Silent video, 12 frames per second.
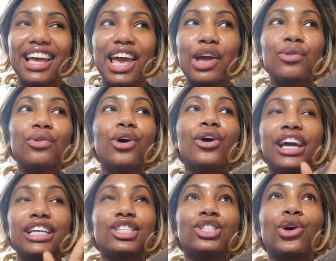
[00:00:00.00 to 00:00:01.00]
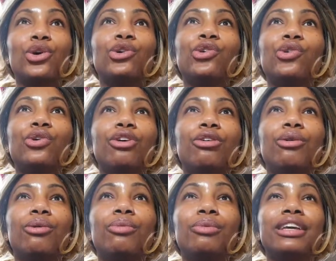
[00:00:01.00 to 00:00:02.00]
okay, so
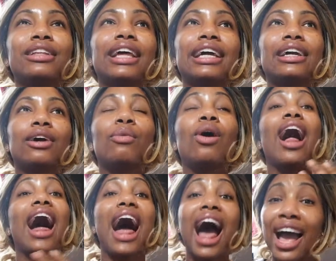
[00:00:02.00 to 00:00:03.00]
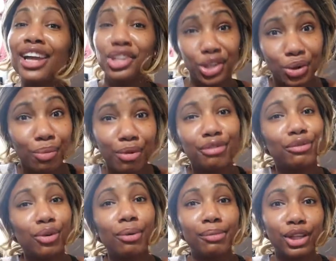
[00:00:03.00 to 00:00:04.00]
we I knew
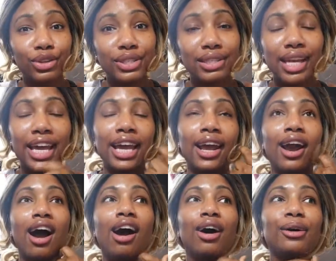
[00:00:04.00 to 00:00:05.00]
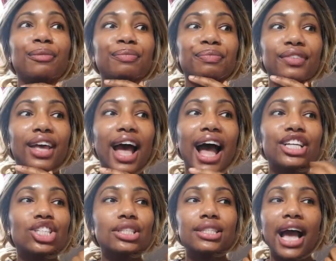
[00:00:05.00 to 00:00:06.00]
before Mother's Day.
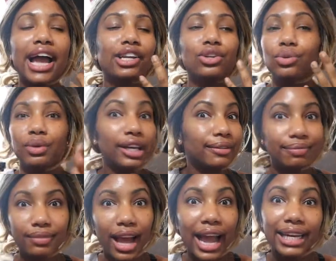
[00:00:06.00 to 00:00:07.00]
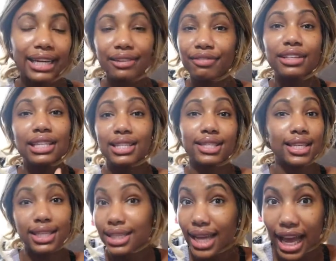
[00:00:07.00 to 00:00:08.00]
I knew it. I didn't even need to
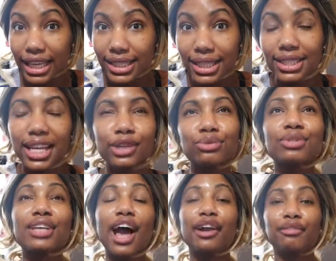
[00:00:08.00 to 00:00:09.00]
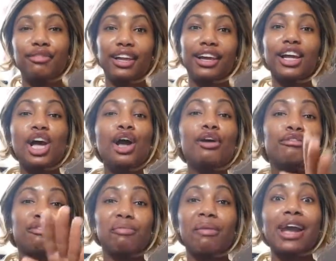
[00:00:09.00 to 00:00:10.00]
take the test. The test was kind of like
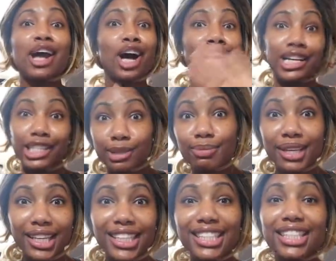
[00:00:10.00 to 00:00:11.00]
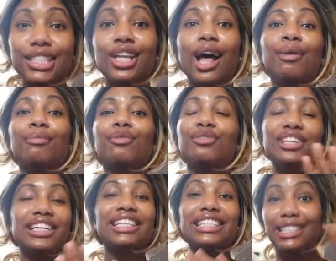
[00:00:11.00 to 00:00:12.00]
for my husband to stop
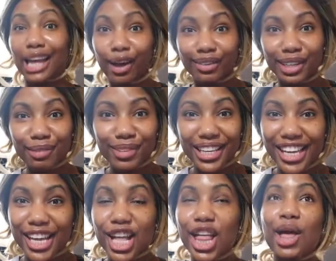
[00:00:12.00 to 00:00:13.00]
freaking doubting me,